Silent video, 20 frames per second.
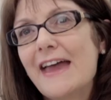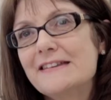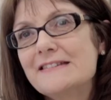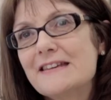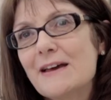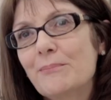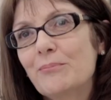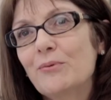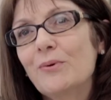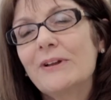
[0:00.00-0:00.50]

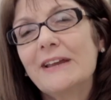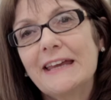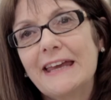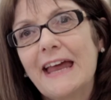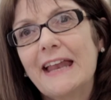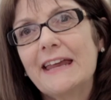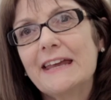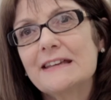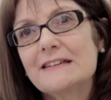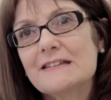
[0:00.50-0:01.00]
end up really
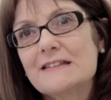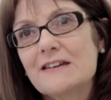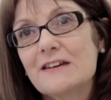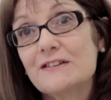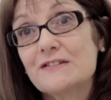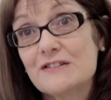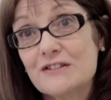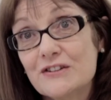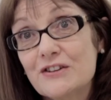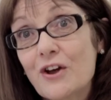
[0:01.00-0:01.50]
getting
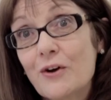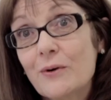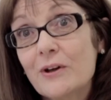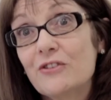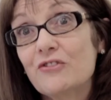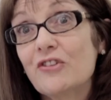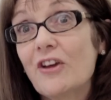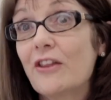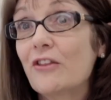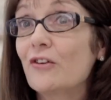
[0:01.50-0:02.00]
to, to know
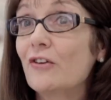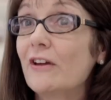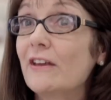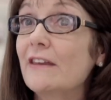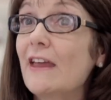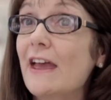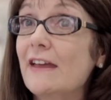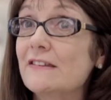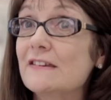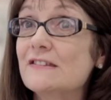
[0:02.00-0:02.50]
each other
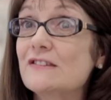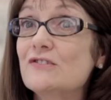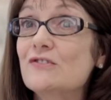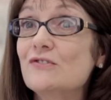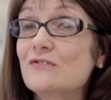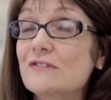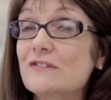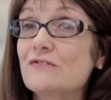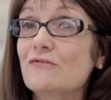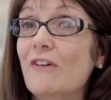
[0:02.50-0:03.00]
and, and the
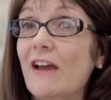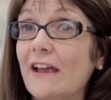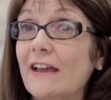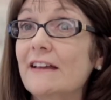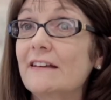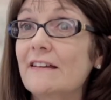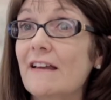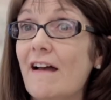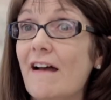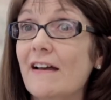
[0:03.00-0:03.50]
students
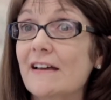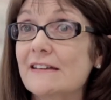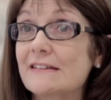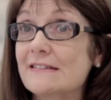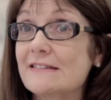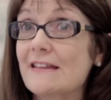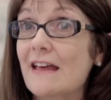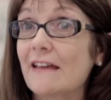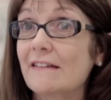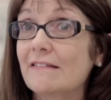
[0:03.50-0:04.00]

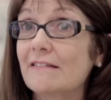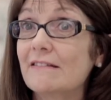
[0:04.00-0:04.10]
recognize that